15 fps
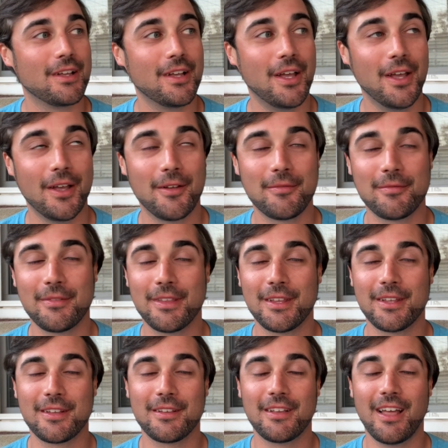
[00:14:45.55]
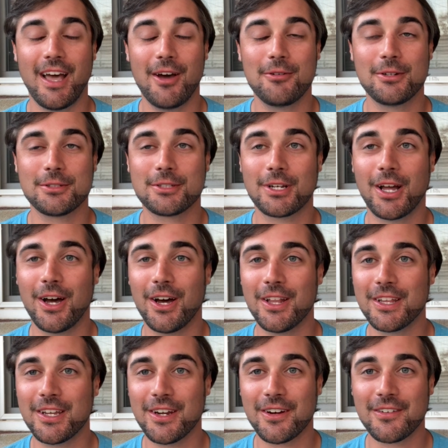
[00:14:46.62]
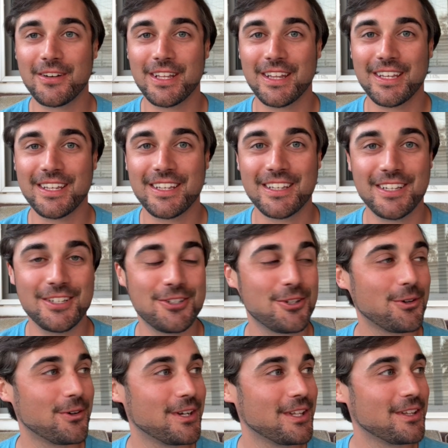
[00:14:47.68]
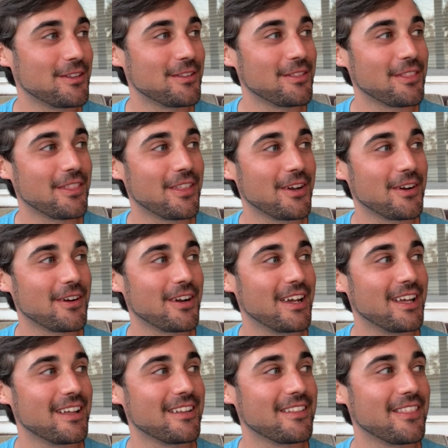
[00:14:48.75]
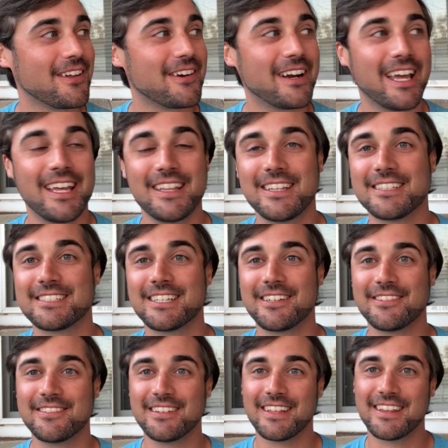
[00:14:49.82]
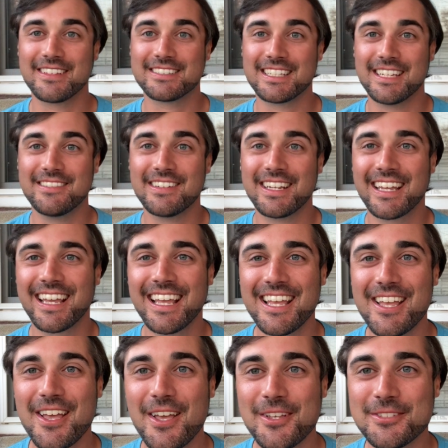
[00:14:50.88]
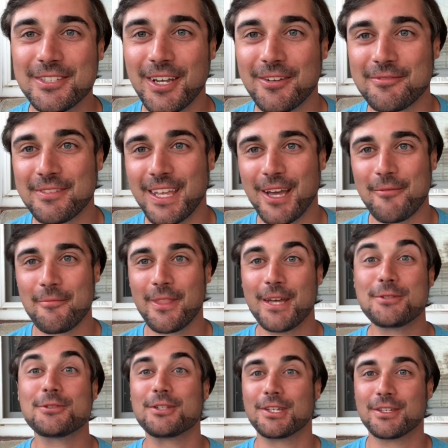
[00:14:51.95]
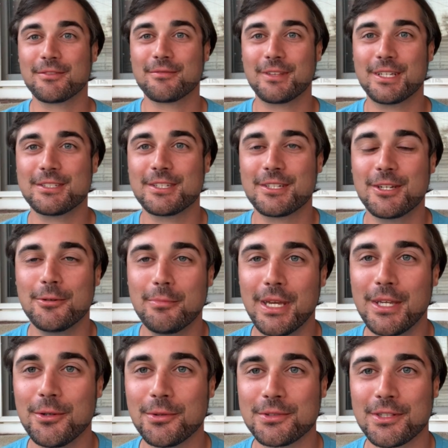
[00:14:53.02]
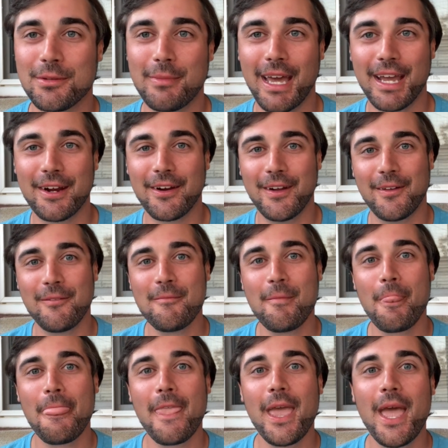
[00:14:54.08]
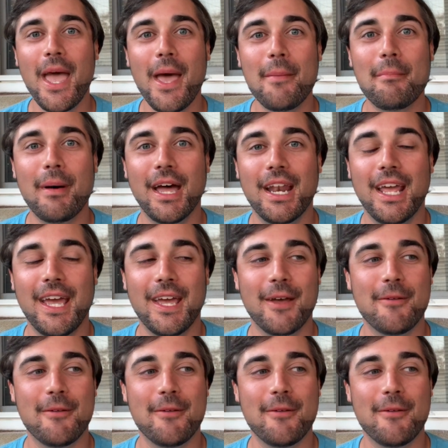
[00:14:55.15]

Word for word: the Otis and Ollie are really enjoying their day this evening. So yeah, that's the 2 beagles in the background. But